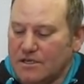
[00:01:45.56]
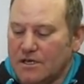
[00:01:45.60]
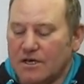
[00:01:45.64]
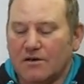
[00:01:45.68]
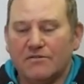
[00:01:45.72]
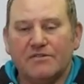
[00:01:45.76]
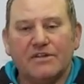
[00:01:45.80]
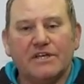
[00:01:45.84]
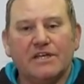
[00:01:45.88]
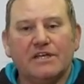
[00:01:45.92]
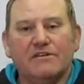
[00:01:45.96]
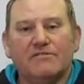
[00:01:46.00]

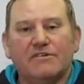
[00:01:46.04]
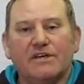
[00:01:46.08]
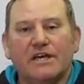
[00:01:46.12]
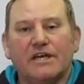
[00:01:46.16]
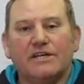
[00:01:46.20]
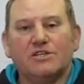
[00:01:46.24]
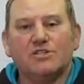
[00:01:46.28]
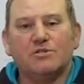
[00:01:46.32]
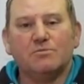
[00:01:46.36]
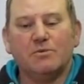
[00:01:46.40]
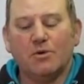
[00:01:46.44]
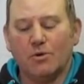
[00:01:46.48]
of the
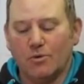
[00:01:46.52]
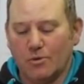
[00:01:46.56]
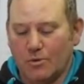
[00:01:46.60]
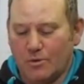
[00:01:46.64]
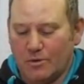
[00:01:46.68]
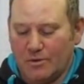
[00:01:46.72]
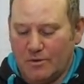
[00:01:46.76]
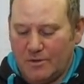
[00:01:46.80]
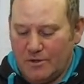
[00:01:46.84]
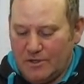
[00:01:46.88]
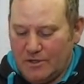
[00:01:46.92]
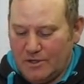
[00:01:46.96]
EVA
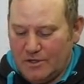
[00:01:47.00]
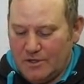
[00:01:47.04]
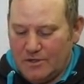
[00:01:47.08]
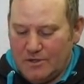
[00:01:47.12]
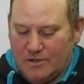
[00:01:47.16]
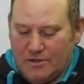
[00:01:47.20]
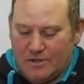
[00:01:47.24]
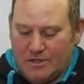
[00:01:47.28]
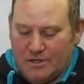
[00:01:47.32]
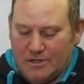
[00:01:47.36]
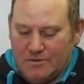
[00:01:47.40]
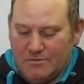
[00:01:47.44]
spool.
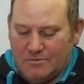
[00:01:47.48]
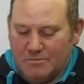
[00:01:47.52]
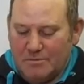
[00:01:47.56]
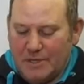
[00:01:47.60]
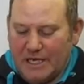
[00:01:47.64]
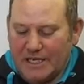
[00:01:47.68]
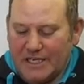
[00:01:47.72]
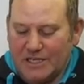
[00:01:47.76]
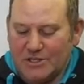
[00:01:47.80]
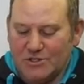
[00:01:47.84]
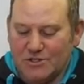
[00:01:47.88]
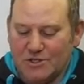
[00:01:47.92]

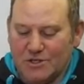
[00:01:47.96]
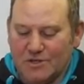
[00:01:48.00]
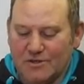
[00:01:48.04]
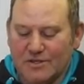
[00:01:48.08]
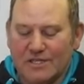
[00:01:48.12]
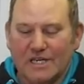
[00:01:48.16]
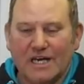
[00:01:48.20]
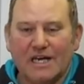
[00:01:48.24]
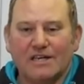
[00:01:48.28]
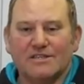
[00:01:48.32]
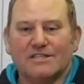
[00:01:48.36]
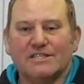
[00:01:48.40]
Back in
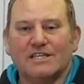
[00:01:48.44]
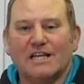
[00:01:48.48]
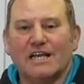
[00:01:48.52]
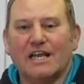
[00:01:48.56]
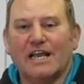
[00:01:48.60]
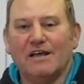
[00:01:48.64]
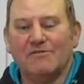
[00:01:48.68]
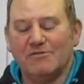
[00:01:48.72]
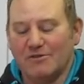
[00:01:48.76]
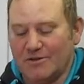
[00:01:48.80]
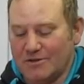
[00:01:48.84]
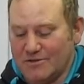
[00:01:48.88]

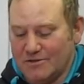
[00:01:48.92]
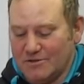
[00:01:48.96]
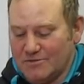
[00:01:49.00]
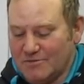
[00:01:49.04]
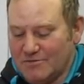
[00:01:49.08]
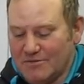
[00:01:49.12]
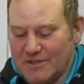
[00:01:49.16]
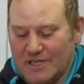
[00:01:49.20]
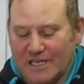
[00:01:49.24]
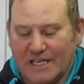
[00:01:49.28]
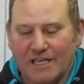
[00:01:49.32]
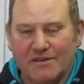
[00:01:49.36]

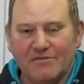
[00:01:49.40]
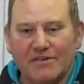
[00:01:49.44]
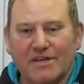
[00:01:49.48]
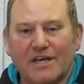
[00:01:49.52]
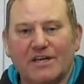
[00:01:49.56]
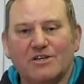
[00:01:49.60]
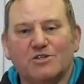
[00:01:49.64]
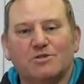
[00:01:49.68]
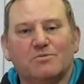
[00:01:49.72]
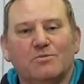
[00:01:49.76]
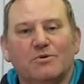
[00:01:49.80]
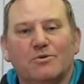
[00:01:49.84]
2011,
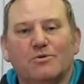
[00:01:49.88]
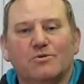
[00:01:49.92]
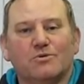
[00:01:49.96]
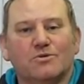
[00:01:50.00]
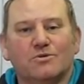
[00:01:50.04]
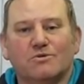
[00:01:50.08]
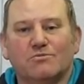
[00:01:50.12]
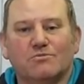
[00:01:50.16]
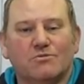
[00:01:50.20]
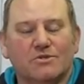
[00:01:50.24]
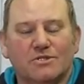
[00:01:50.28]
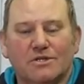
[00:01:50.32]
EVA
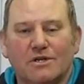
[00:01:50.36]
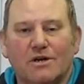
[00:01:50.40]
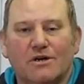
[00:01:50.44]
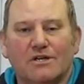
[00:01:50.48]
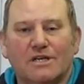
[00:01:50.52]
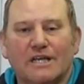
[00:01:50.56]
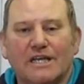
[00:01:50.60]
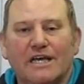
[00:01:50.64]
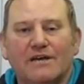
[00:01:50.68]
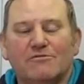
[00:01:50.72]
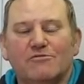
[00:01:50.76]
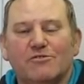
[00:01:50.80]
spools was
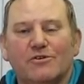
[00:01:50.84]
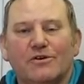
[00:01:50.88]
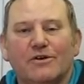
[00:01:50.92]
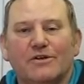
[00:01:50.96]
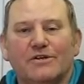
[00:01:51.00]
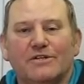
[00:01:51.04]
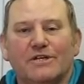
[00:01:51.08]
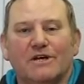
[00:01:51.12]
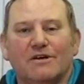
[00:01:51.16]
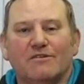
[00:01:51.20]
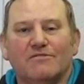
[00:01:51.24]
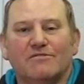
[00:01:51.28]
hardly ever
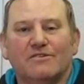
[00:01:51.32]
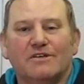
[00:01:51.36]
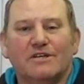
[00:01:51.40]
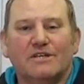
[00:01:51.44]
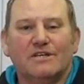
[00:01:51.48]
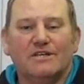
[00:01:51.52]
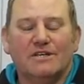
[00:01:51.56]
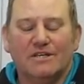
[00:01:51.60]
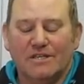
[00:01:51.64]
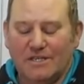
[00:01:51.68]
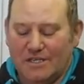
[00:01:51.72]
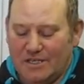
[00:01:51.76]
heard of.
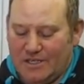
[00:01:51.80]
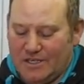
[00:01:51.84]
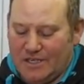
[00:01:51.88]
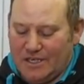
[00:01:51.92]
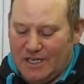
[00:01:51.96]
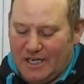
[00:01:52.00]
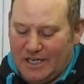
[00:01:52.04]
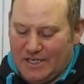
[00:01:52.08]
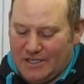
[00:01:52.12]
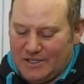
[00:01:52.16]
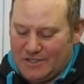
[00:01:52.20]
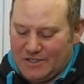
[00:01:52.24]

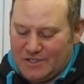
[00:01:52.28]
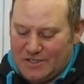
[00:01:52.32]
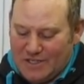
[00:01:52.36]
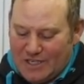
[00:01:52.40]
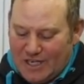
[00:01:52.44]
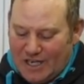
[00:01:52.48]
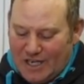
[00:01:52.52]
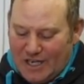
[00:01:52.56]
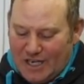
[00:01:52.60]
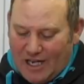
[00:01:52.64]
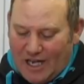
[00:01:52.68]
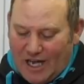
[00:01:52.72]

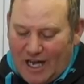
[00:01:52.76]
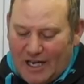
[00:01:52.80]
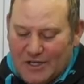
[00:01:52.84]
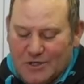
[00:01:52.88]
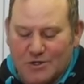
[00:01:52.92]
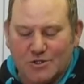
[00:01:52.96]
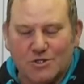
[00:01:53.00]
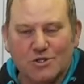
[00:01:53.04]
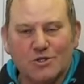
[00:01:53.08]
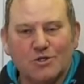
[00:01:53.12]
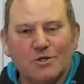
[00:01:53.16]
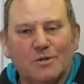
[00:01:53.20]
And I
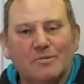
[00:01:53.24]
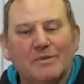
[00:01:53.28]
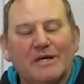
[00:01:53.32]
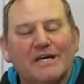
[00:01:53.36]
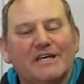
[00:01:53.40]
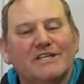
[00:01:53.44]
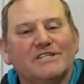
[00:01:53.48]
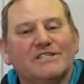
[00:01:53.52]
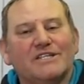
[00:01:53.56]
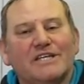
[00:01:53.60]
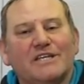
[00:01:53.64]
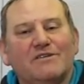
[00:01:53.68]
used to do a
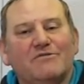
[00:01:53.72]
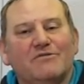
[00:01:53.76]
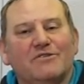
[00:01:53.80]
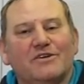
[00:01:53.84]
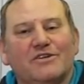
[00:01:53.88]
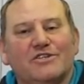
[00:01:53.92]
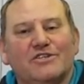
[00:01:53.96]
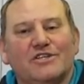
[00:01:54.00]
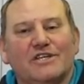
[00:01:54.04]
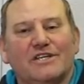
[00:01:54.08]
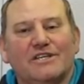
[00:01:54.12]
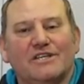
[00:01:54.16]
bit of sea
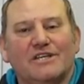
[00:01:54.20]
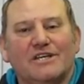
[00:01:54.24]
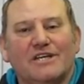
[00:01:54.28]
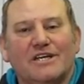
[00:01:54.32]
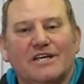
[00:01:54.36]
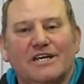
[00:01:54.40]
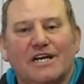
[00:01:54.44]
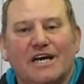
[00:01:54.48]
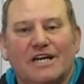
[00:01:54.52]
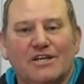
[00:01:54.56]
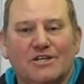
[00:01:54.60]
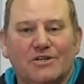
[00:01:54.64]
fishing,
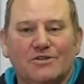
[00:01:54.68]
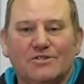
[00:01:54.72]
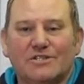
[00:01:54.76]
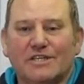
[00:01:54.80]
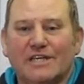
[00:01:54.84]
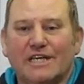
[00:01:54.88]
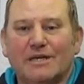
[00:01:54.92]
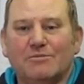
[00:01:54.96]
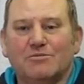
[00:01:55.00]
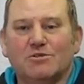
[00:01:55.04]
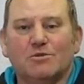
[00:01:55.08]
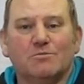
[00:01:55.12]
and I used
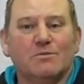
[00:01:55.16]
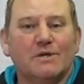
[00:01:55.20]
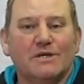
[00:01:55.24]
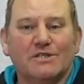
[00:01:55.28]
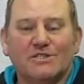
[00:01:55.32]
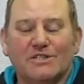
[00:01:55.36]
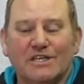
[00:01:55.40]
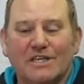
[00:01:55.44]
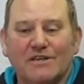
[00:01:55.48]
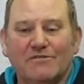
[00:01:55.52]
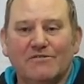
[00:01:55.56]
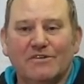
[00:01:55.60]
to keep some of my
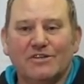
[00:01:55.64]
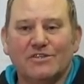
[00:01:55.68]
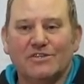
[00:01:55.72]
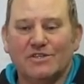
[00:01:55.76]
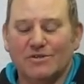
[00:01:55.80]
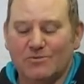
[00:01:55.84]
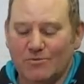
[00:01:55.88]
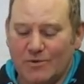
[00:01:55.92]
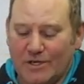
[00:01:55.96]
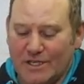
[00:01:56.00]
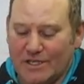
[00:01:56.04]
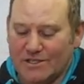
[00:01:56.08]
sea
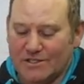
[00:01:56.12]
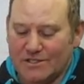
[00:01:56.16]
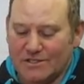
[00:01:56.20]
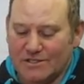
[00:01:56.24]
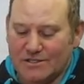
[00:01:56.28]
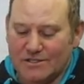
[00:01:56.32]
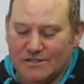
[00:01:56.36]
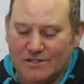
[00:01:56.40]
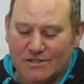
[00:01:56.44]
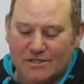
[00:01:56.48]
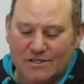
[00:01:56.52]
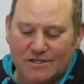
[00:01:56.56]
fishing
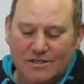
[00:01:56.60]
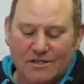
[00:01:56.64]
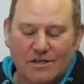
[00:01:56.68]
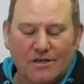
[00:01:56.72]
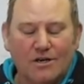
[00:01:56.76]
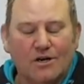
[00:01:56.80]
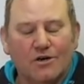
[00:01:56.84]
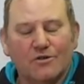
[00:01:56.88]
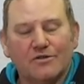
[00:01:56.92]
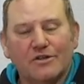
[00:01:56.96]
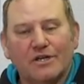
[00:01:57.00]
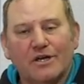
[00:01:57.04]
rigs
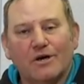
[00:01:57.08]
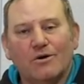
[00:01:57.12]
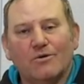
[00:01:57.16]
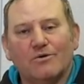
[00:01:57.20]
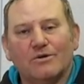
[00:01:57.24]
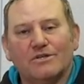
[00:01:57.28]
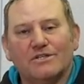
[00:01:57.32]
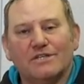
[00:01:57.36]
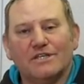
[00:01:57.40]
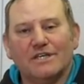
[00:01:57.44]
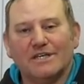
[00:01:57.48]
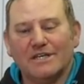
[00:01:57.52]
on the
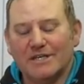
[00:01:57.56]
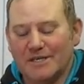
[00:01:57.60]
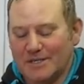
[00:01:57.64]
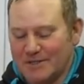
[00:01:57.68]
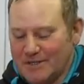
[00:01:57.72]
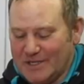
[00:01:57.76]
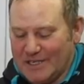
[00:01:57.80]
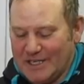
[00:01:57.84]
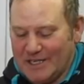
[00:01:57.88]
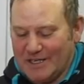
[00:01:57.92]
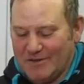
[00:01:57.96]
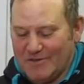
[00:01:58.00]
old
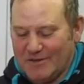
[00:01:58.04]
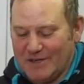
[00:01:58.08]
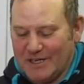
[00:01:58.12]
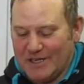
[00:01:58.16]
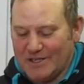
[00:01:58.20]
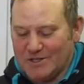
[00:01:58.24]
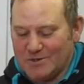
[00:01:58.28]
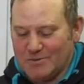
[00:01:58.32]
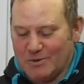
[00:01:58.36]
EVA